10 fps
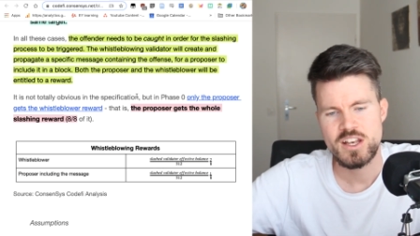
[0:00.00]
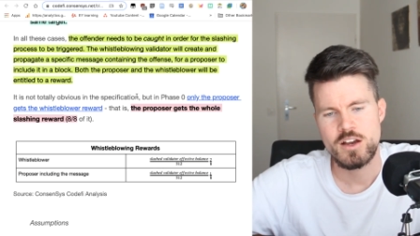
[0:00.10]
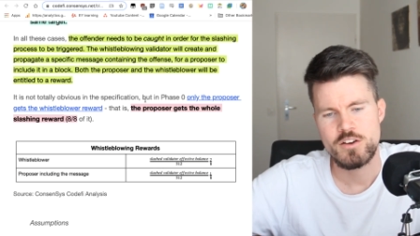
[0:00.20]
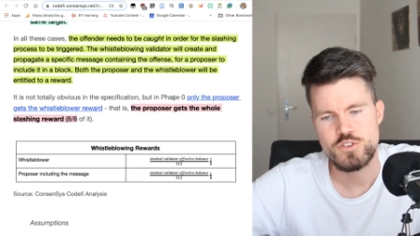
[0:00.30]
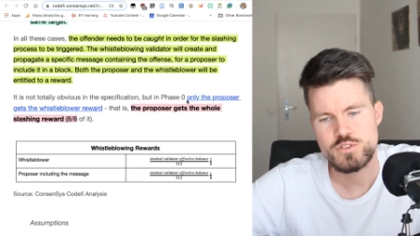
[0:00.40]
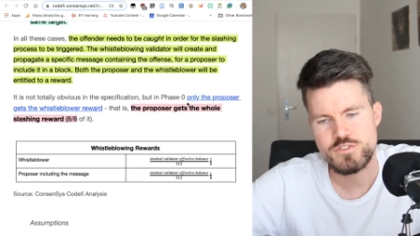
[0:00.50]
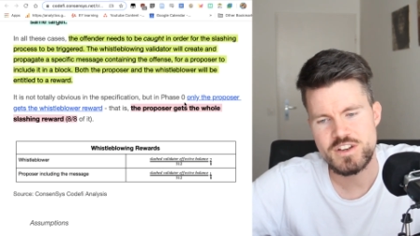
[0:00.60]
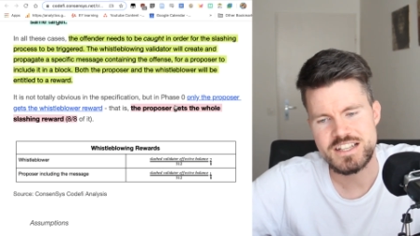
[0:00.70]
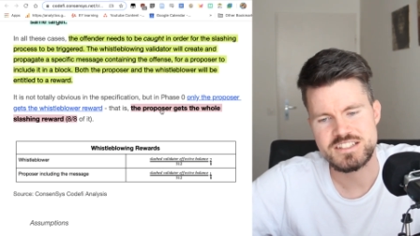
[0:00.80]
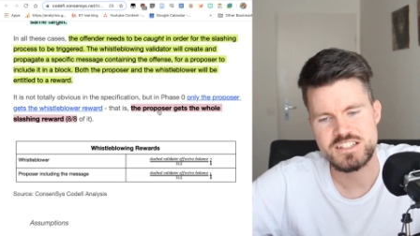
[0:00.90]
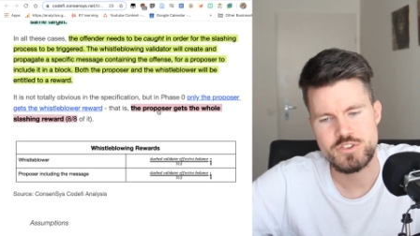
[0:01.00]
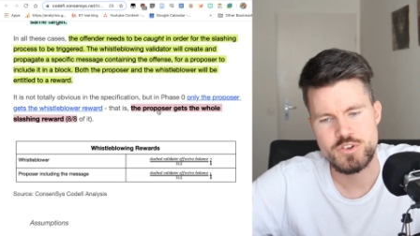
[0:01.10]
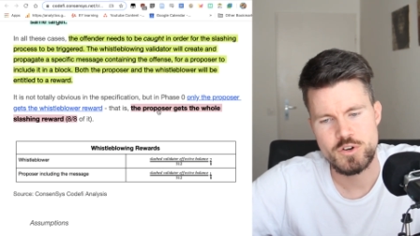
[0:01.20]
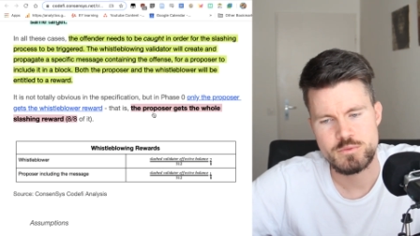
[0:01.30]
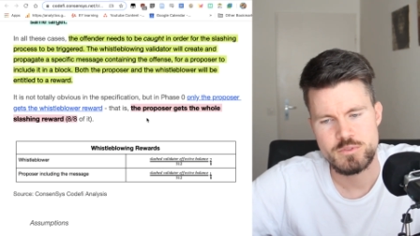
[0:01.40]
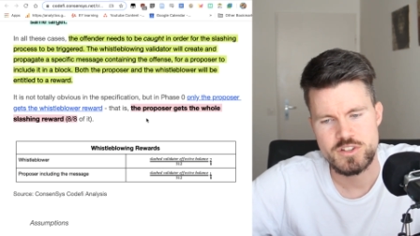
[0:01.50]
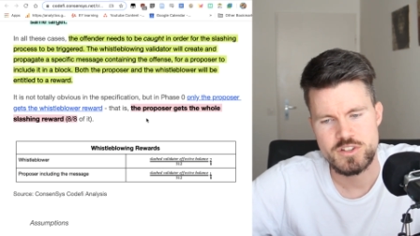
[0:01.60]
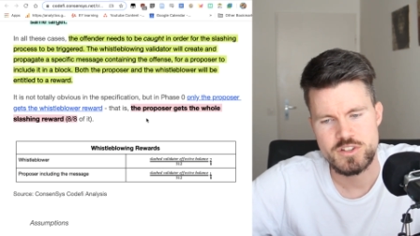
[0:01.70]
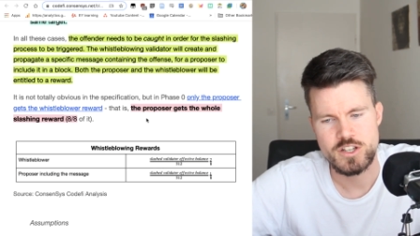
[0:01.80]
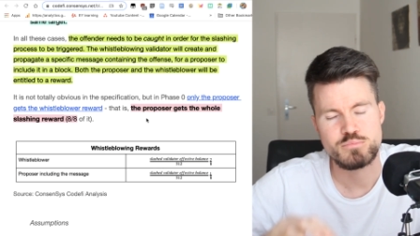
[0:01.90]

for phase zero, the